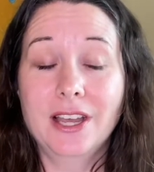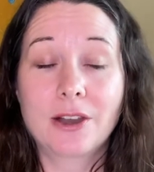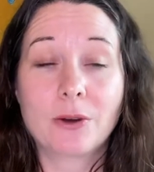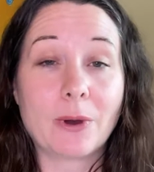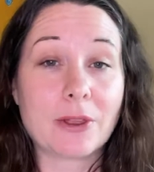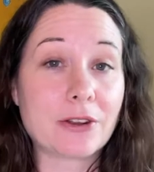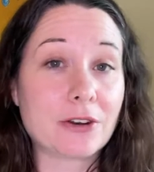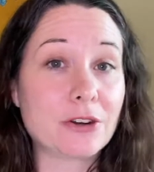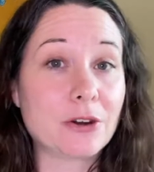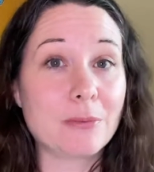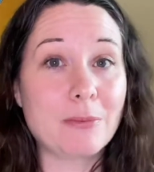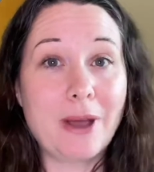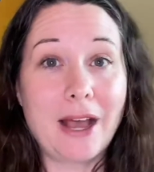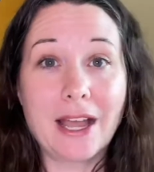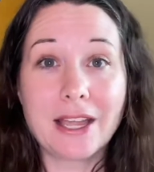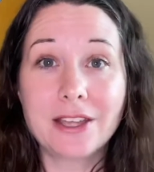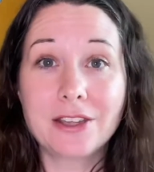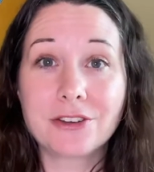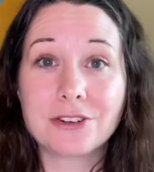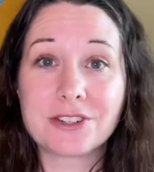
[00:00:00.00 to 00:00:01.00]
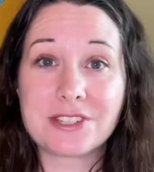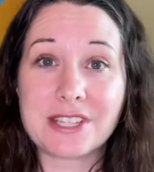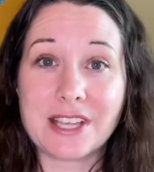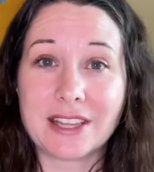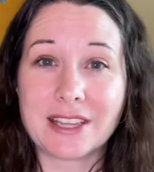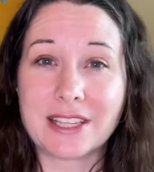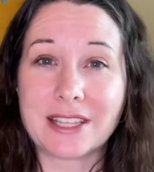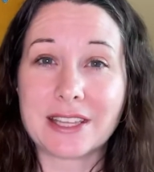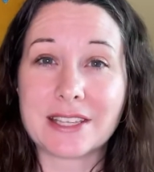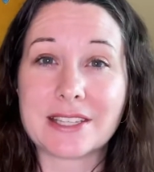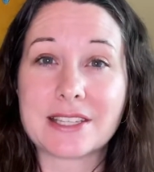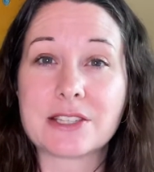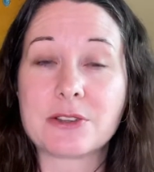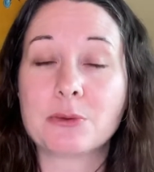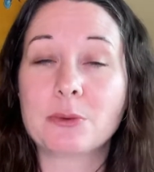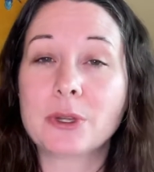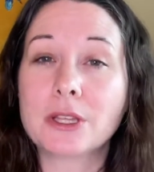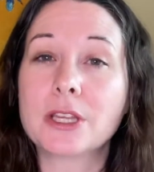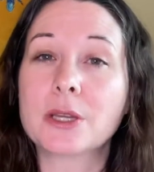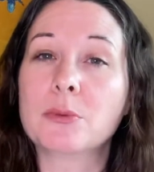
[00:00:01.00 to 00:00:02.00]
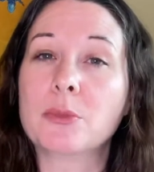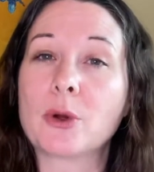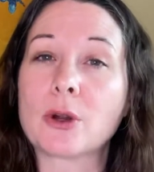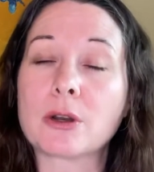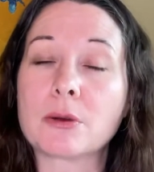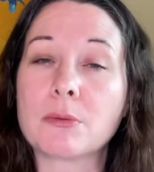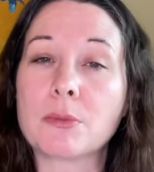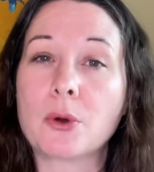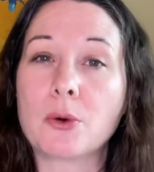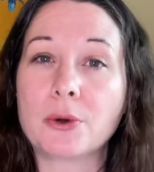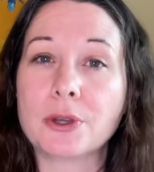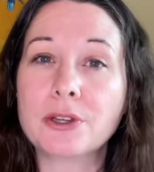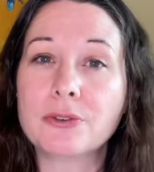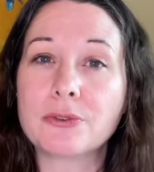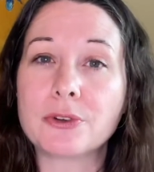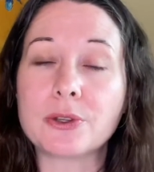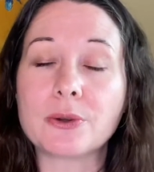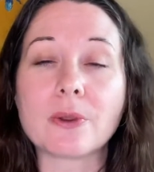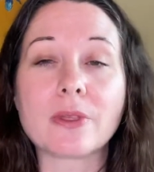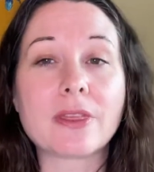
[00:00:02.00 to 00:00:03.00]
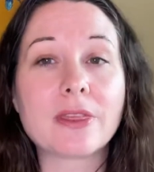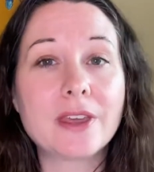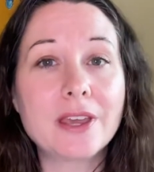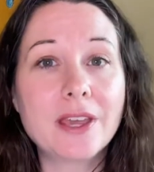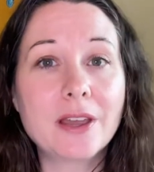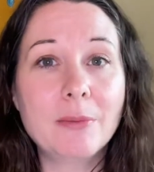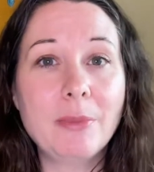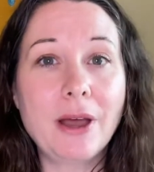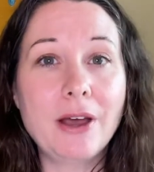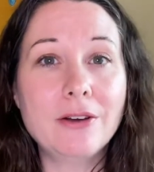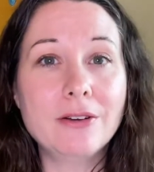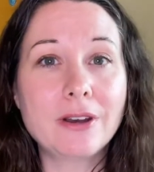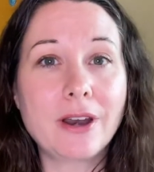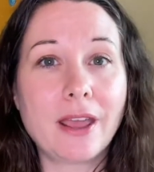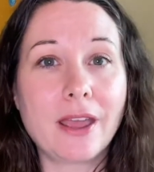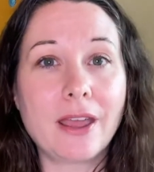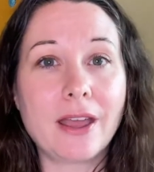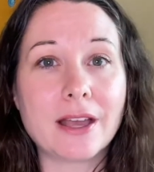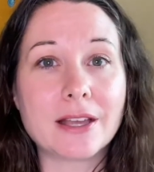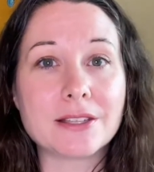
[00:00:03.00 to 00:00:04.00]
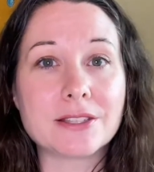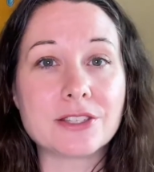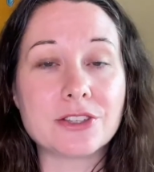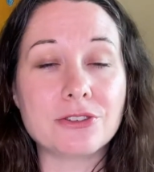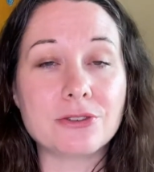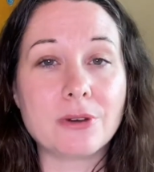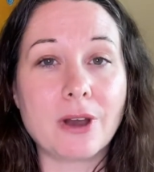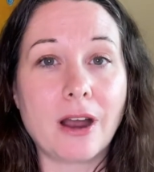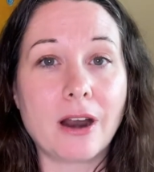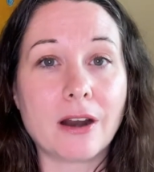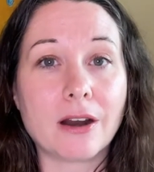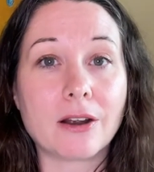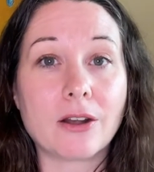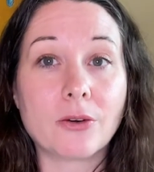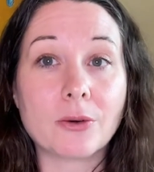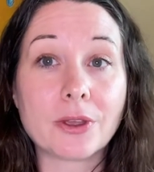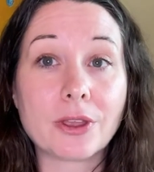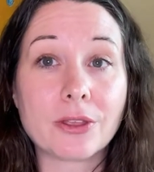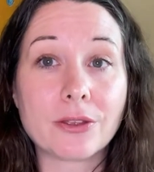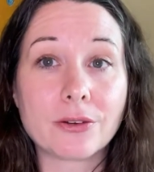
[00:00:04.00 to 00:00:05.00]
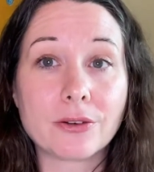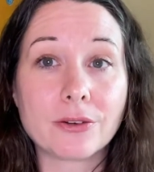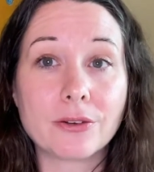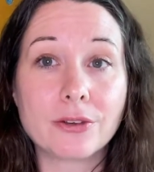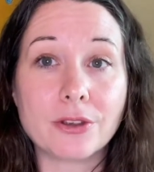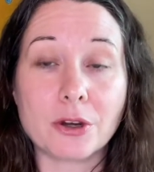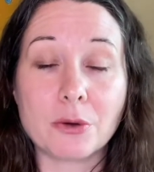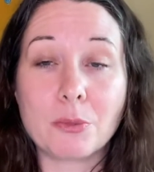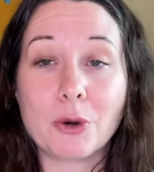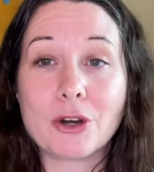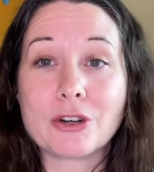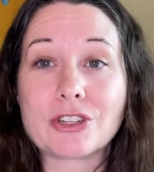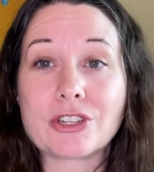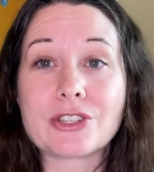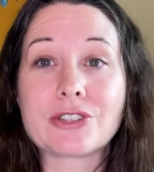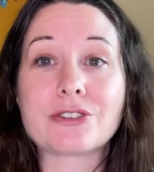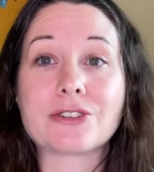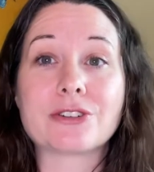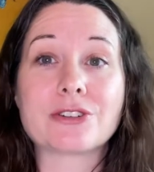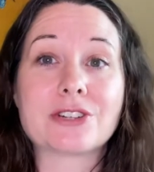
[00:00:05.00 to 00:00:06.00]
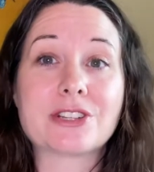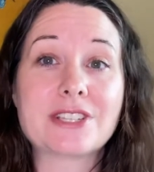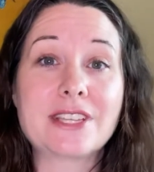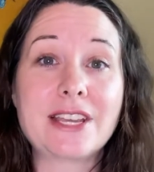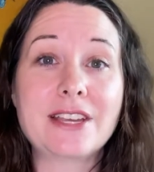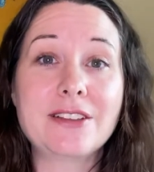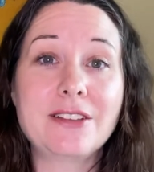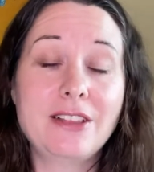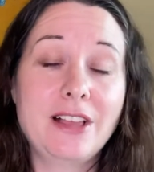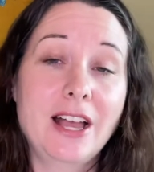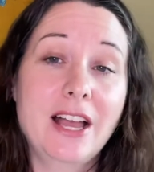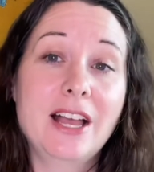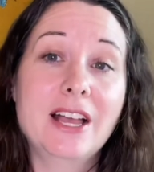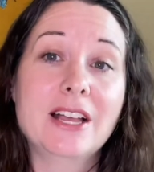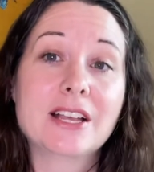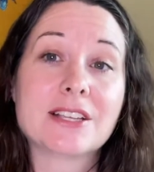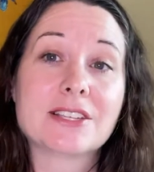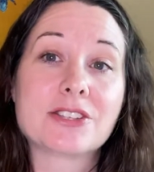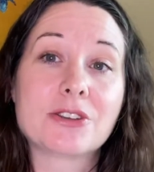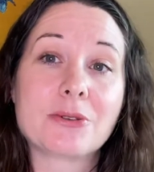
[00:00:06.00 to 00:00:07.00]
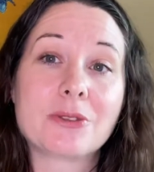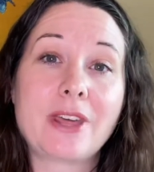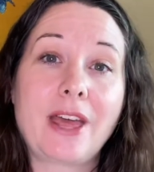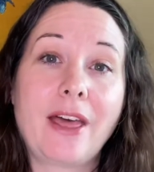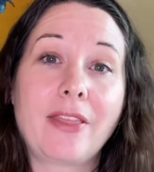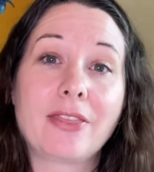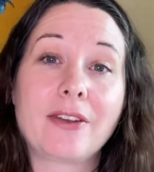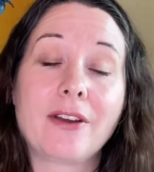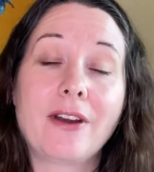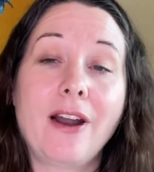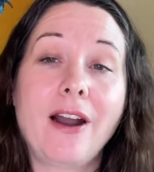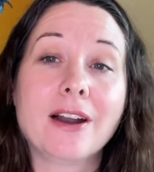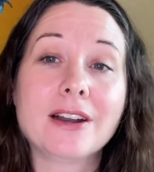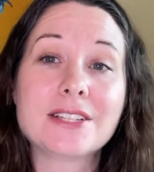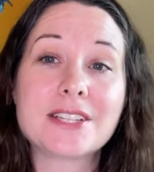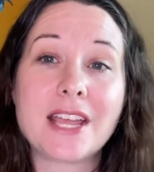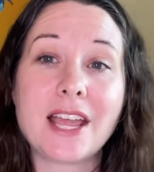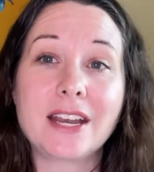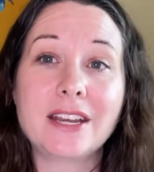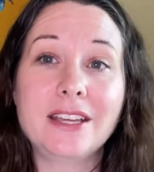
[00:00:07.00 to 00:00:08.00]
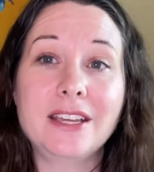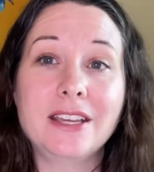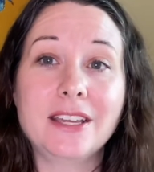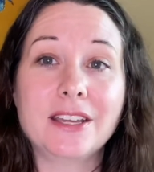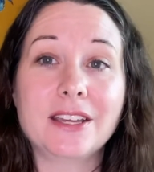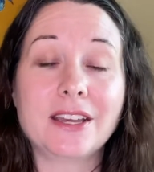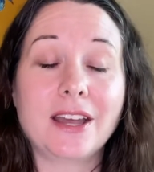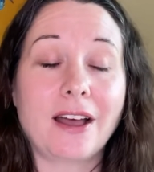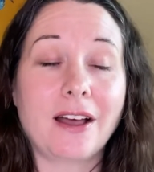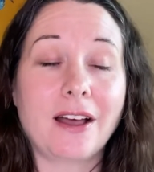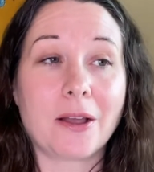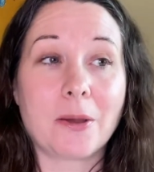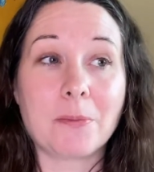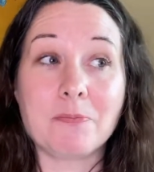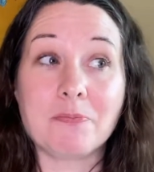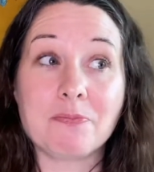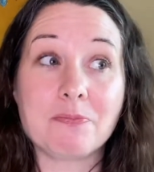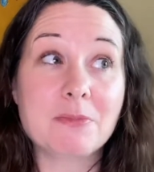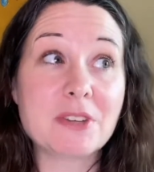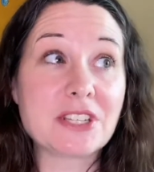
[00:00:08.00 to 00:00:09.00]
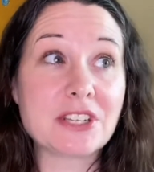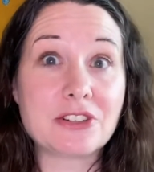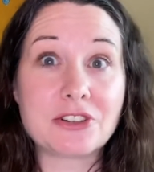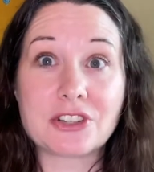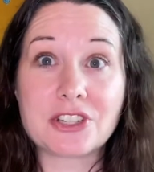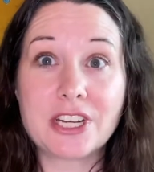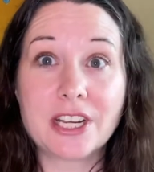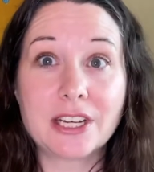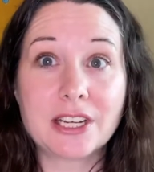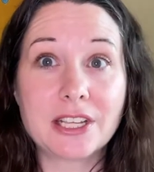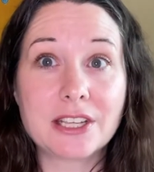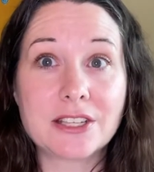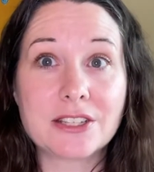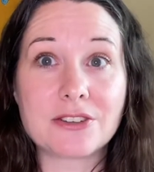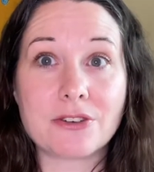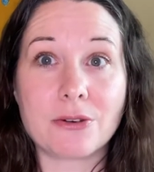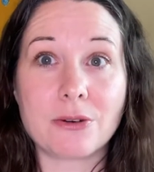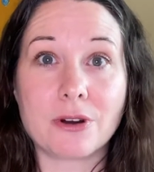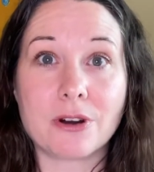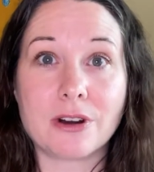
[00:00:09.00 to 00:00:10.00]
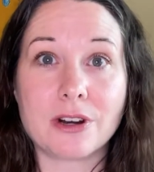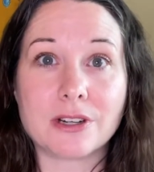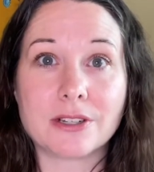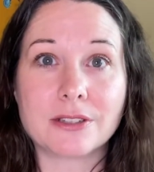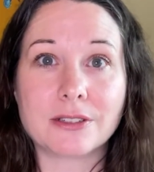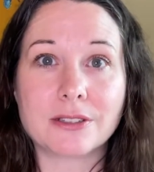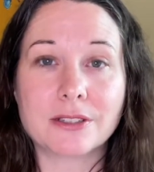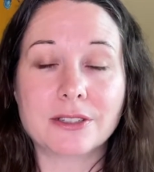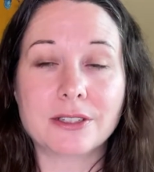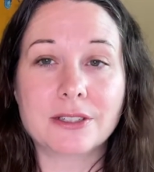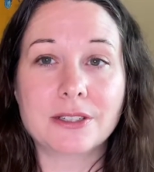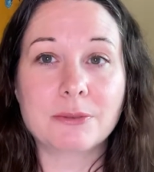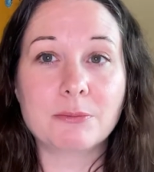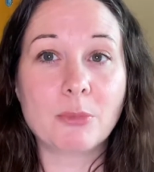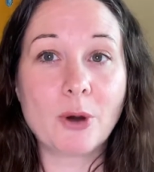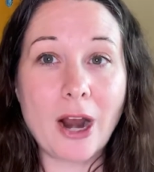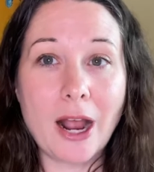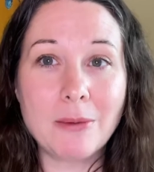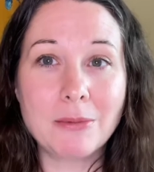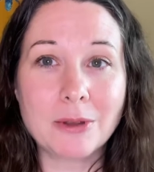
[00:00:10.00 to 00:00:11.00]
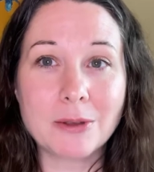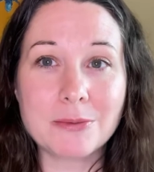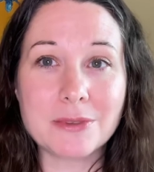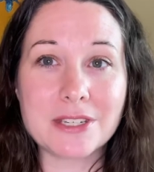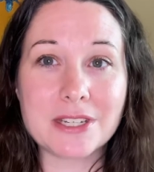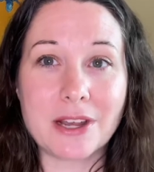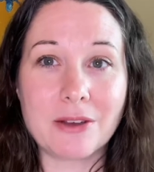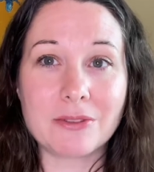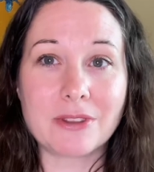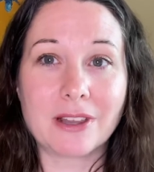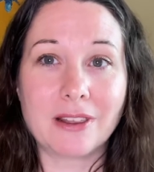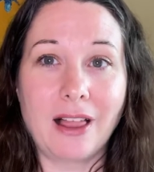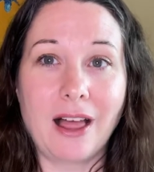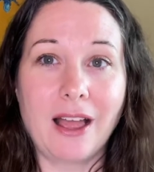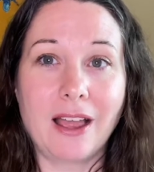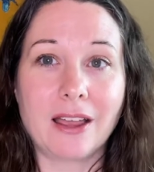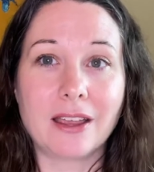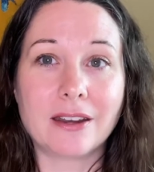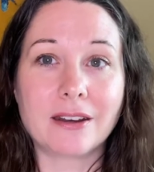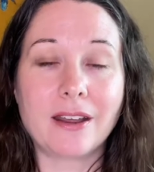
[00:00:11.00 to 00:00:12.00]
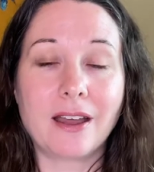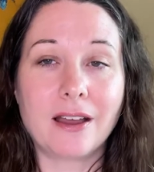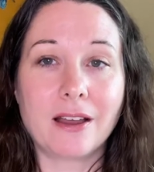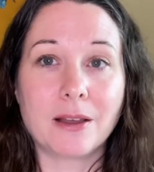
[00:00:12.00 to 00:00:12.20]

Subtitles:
Whether you're buying or selling, this is a really important point for you to think about as you are going through your purchase or your sale so that there aren't any misunderstandings or problems down the line,